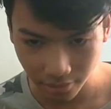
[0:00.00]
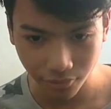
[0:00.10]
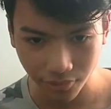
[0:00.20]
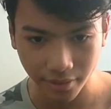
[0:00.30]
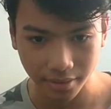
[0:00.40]
so
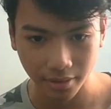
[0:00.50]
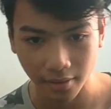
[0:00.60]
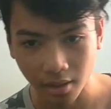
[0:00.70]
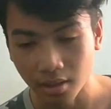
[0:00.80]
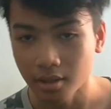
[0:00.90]
crazy.
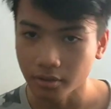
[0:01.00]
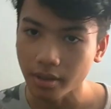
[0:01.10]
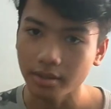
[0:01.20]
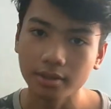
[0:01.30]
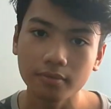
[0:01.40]
So yeah,
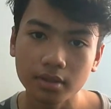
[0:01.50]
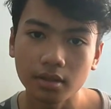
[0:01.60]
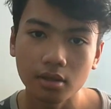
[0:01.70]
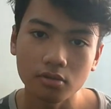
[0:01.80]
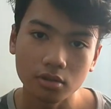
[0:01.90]
I just want to say
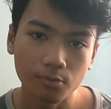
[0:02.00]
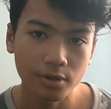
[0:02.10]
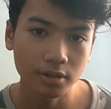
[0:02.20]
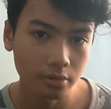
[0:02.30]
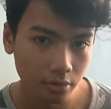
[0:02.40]
thank you so
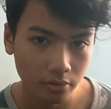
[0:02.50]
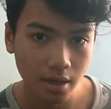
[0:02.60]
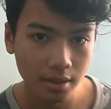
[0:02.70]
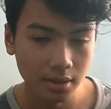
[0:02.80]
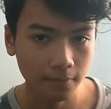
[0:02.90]
much to you
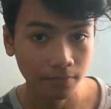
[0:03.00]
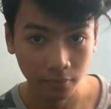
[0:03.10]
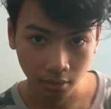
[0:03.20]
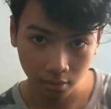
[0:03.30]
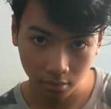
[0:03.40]
guys,
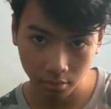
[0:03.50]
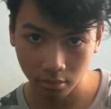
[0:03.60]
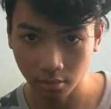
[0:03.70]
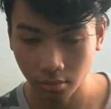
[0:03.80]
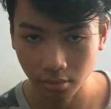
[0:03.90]

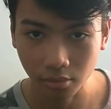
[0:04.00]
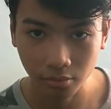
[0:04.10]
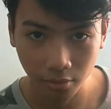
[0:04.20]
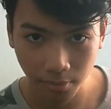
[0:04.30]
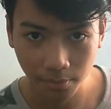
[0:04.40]

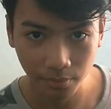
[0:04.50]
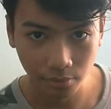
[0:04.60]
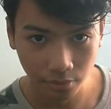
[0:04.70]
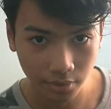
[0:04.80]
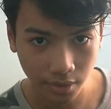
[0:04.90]
to the people
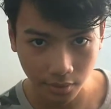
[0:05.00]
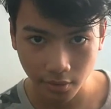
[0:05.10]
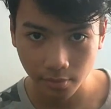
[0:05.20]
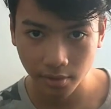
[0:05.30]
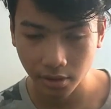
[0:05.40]
who subscribe
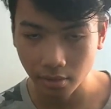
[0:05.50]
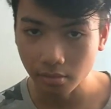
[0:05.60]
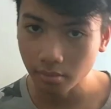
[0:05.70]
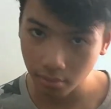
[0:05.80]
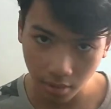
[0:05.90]
to my
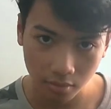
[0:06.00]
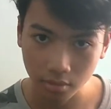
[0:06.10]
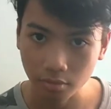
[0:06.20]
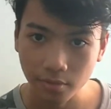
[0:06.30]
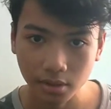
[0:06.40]
channel. Thank you
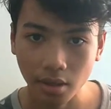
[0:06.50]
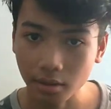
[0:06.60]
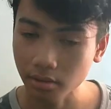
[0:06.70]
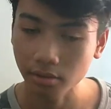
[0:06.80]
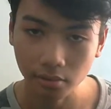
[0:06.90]
so much,
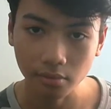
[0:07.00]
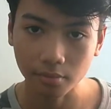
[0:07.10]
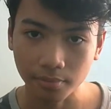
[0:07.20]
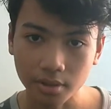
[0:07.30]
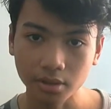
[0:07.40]
I truly
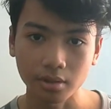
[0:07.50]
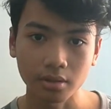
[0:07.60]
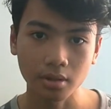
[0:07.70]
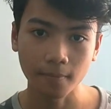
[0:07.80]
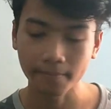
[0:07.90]
appreciate
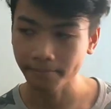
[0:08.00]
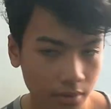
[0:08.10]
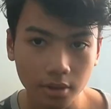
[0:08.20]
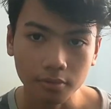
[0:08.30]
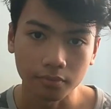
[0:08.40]
it.
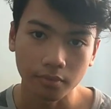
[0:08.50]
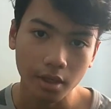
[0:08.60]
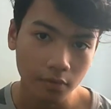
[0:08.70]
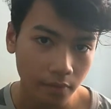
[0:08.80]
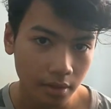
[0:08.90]
So
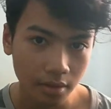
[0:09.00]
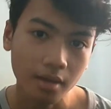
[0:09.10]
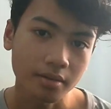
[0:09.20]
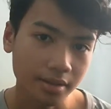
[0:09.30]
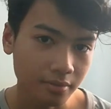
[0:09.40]
anyway, yeah,
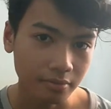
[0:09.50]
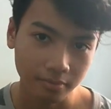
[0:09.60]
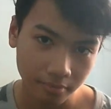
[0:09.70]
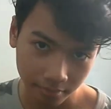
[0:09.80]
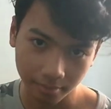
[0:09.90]
that's all.
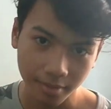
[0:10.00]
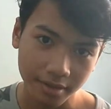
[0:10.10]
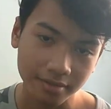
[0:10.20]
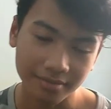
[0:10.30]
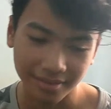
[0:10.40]
Bye.